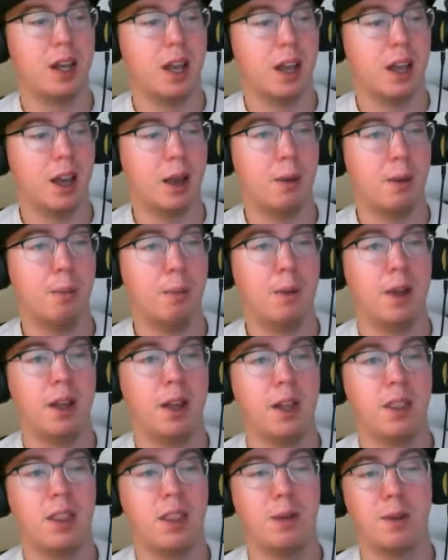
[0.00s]

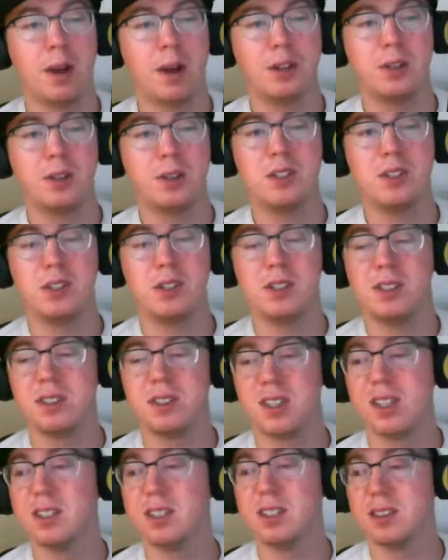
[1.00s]
The Padres are
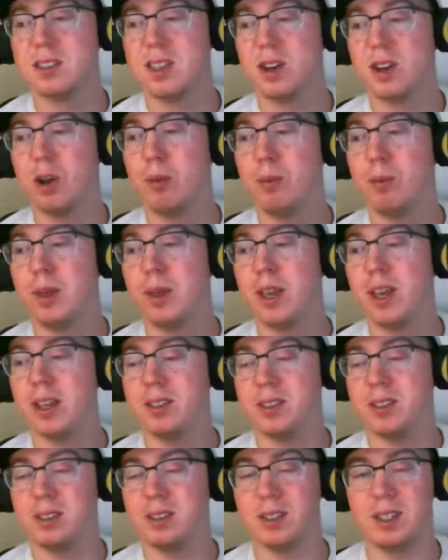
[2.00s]
6th in
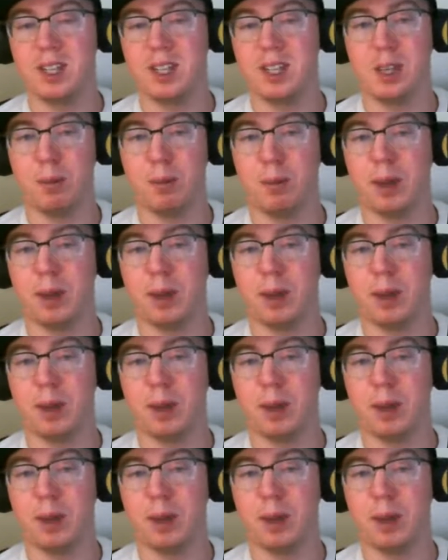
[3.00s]
OPS as a team